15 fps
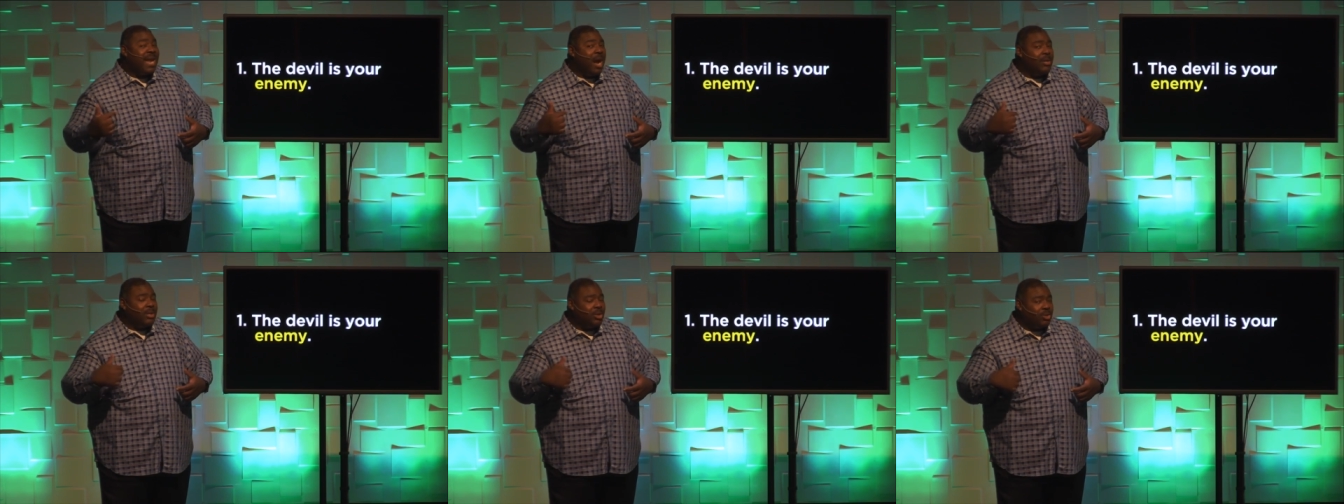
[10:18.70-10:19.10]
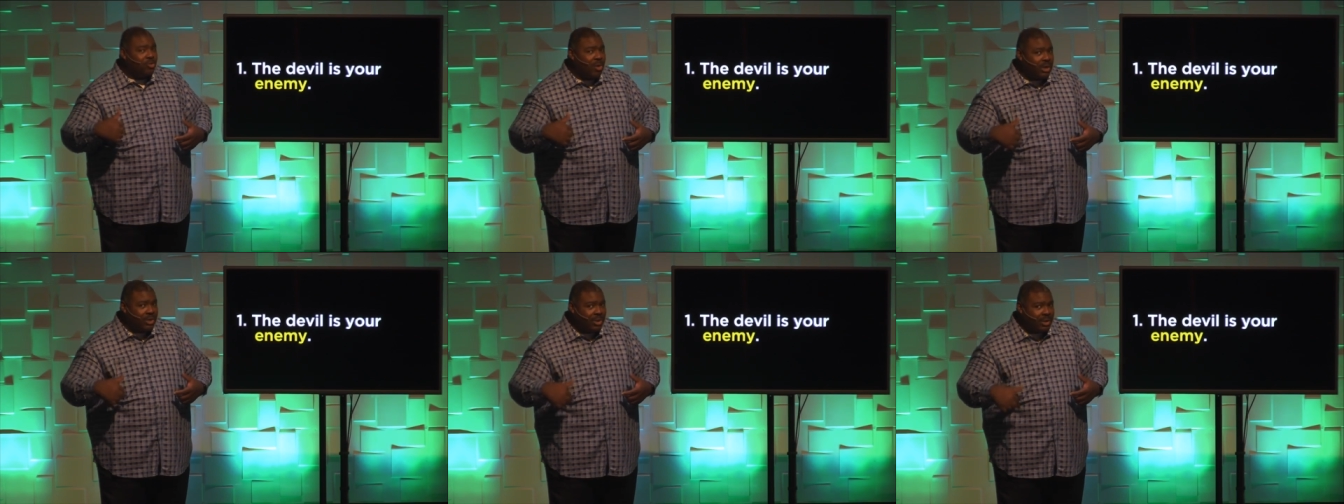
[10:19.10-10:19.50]

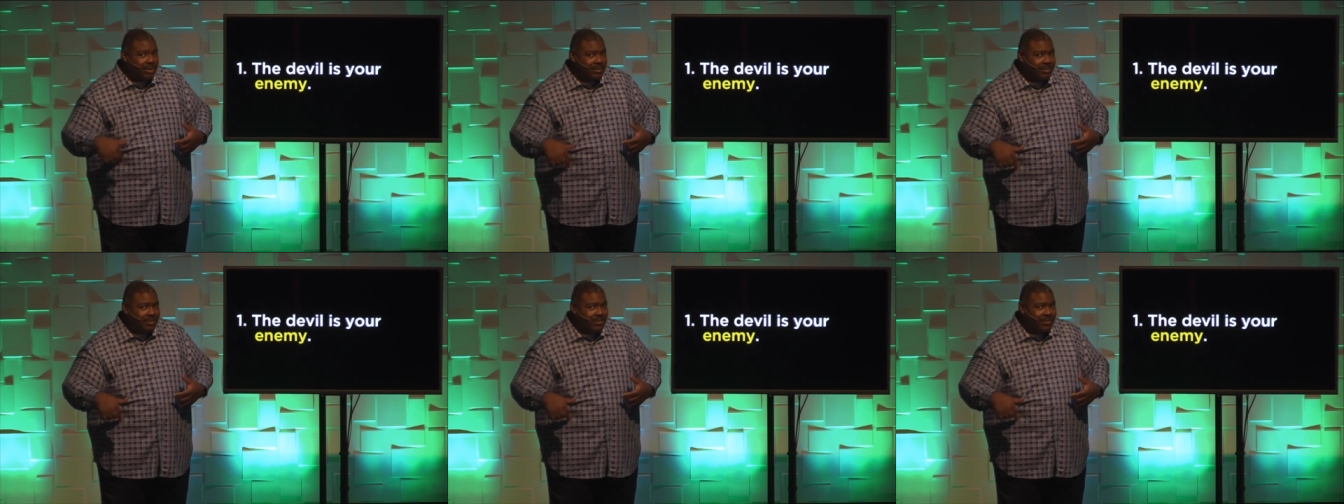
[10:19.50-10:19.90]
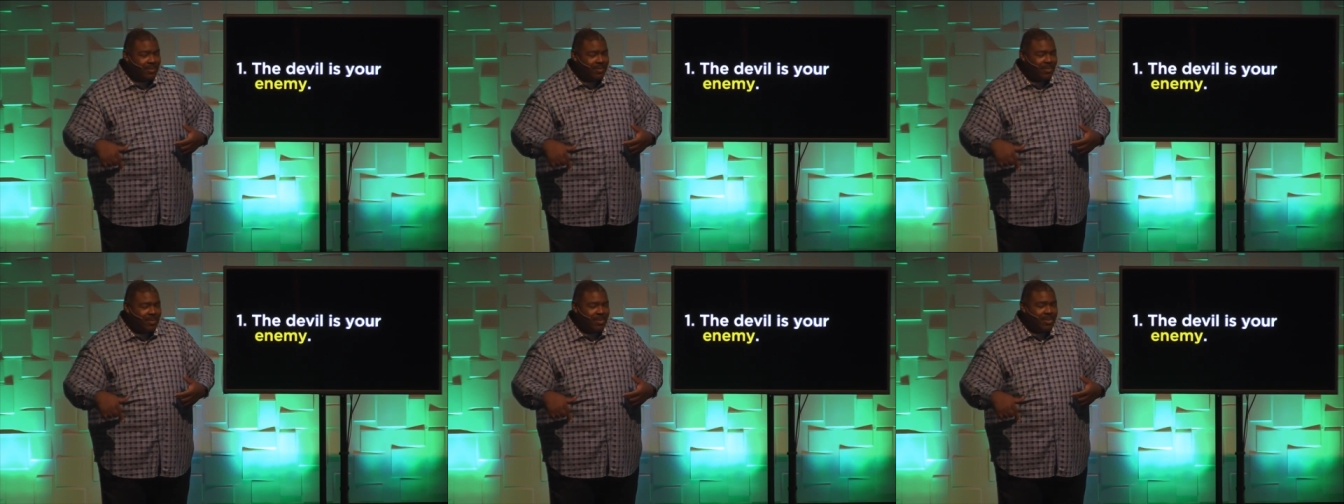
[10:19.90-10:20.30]
destruction
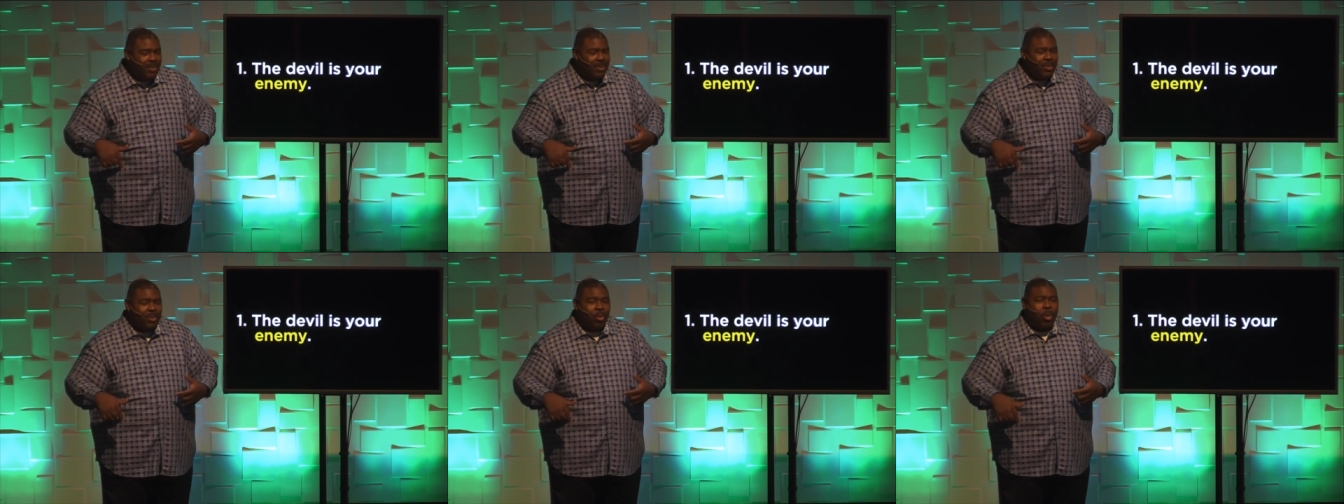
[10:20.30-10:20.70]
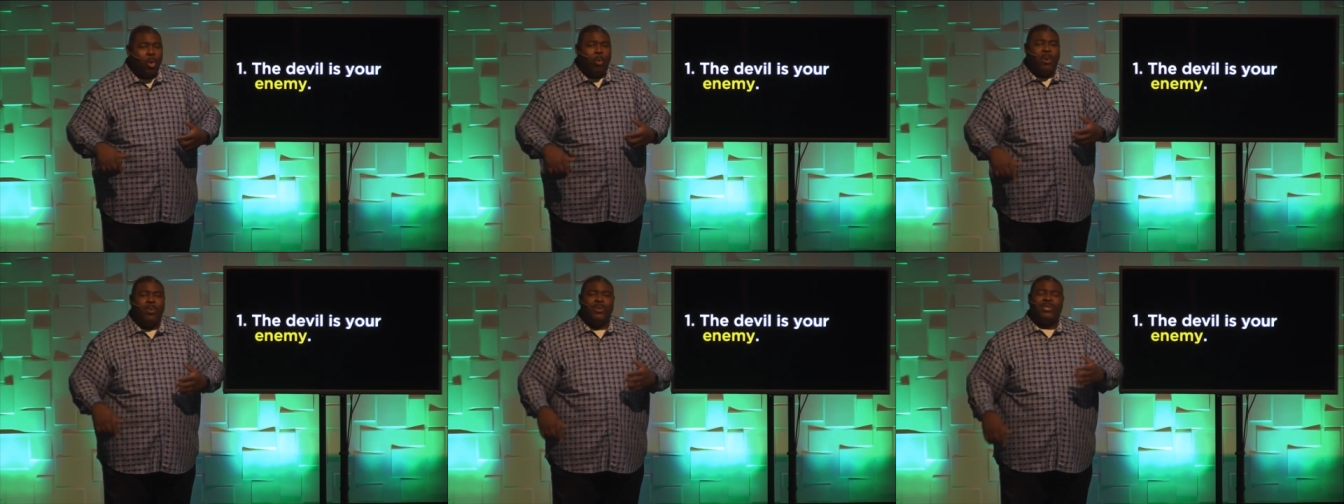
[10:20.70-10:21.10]
or
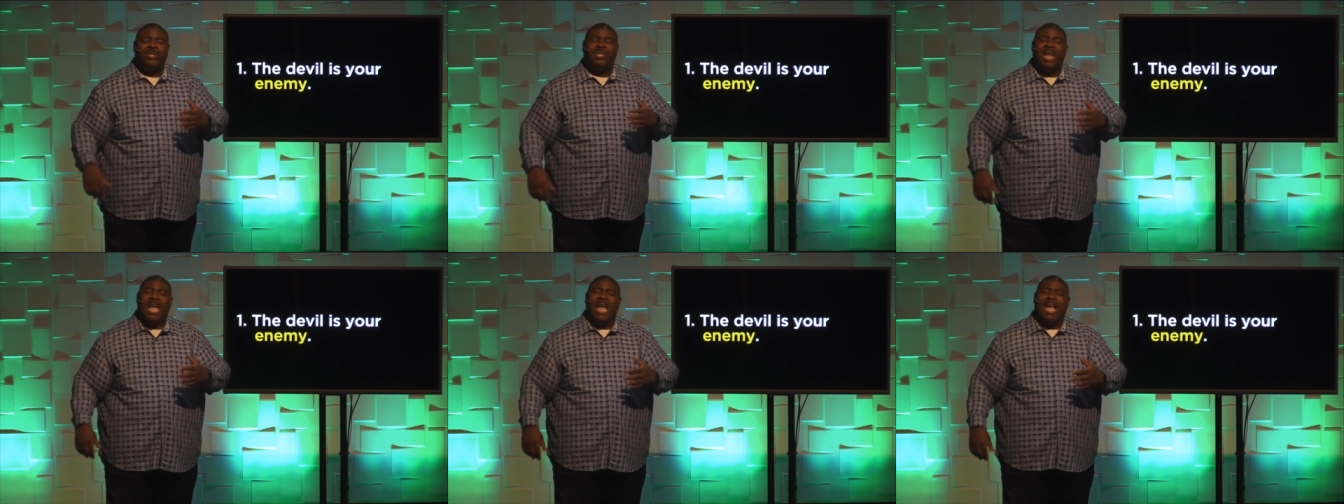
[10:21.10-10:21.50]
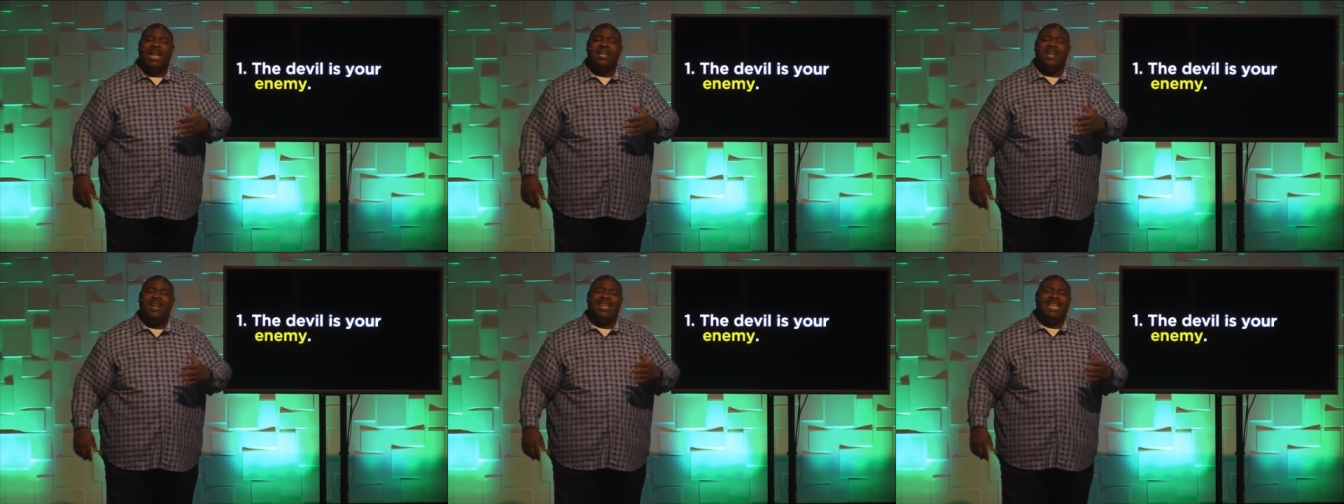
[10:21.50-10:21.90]
we will
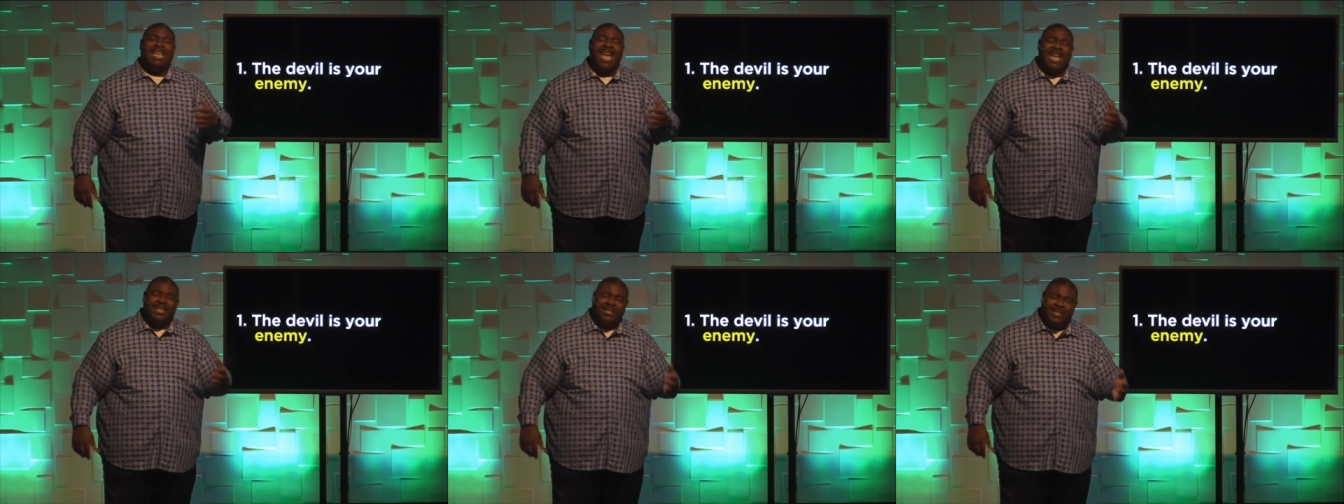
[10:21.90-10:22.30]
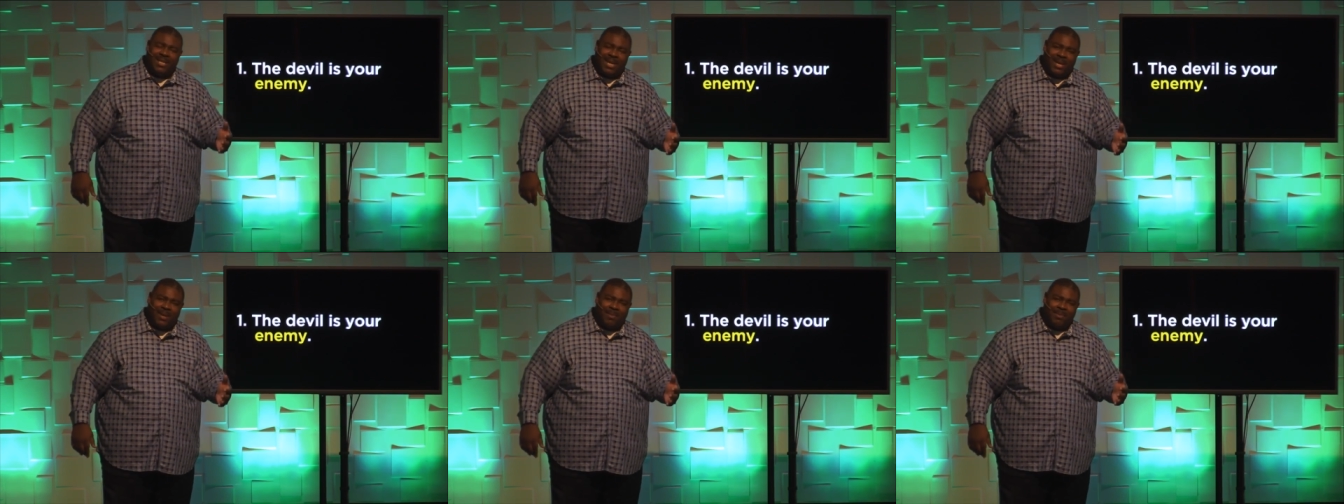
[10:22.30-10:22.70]
stand against
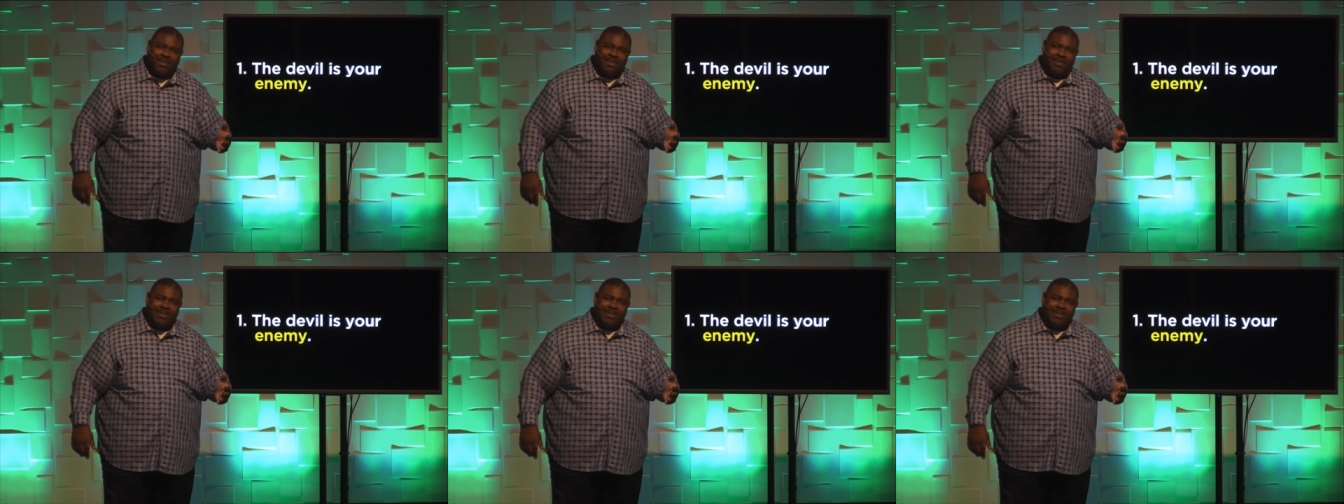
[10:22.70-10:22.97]
him